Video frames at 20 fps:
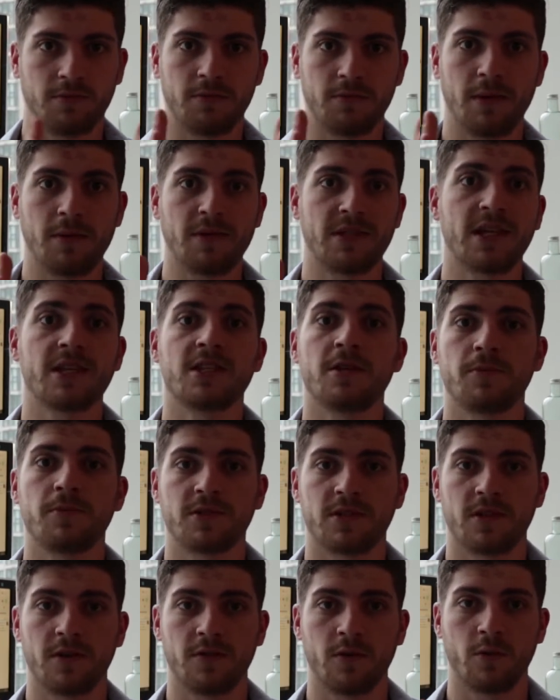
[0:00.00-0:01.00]
maybe
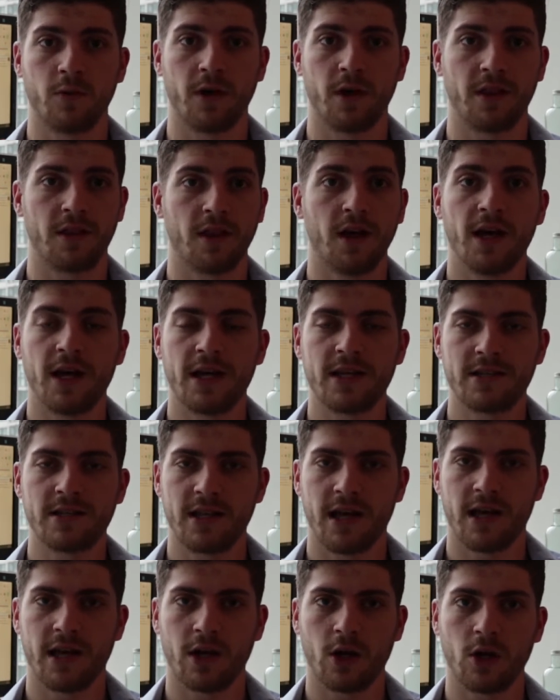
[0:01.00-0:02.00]
60% of the width, it's
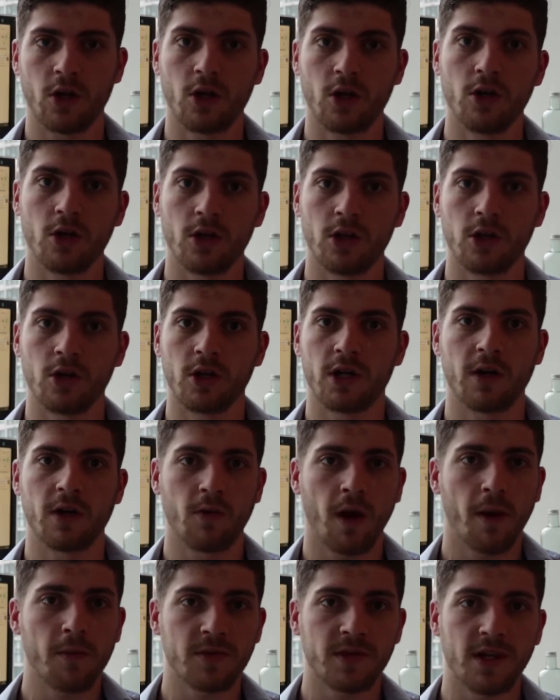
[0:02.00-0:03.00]
not a good looking
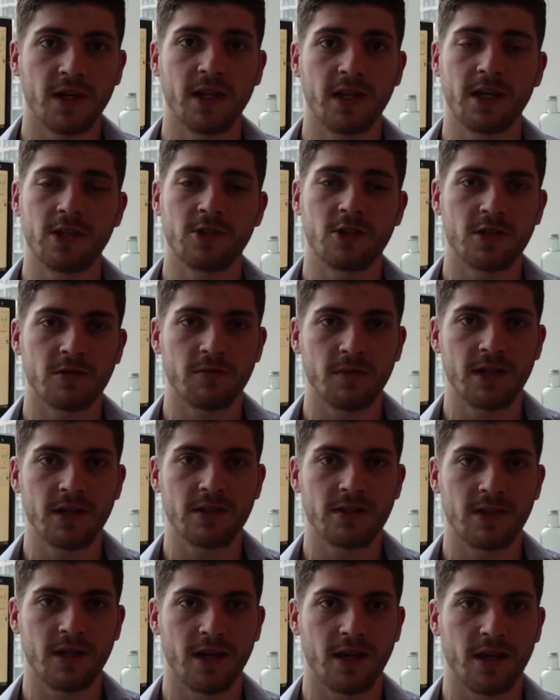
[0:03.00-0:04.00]
website. It just
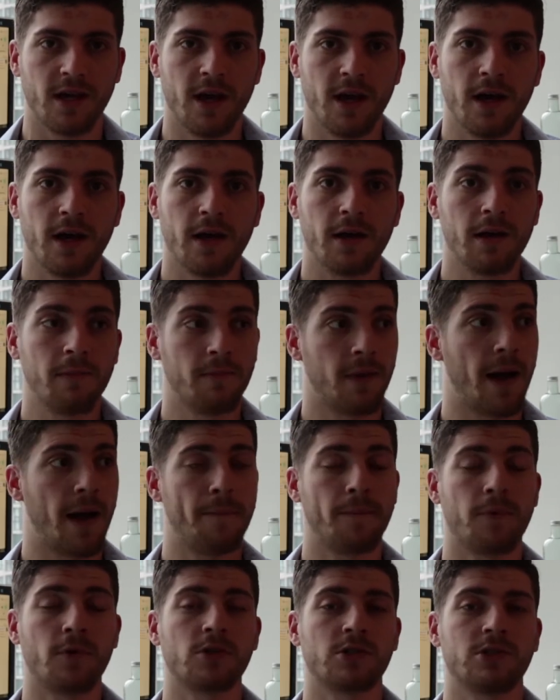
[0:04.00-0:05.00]
means that, in
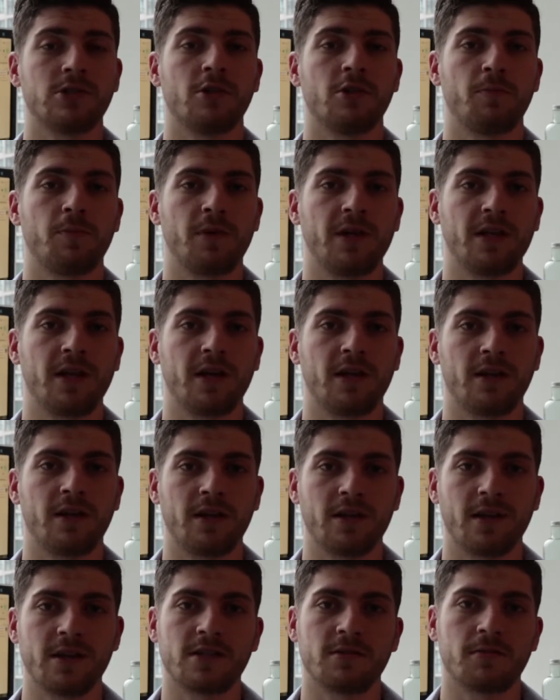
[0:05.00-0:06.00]
my personal opinion,
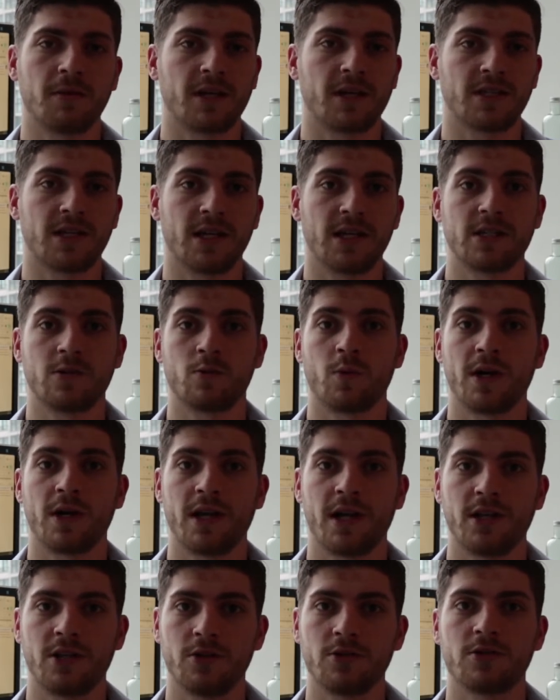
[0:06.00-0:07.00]
it doesn't make sense. Why
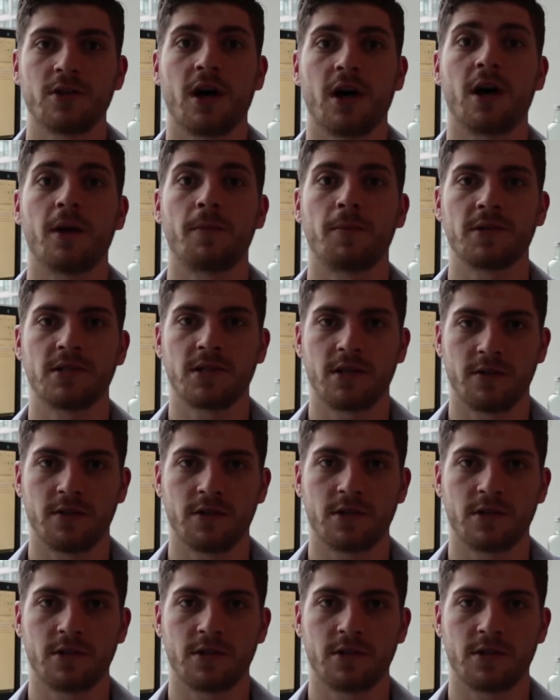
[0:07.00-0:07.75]
not use 100% of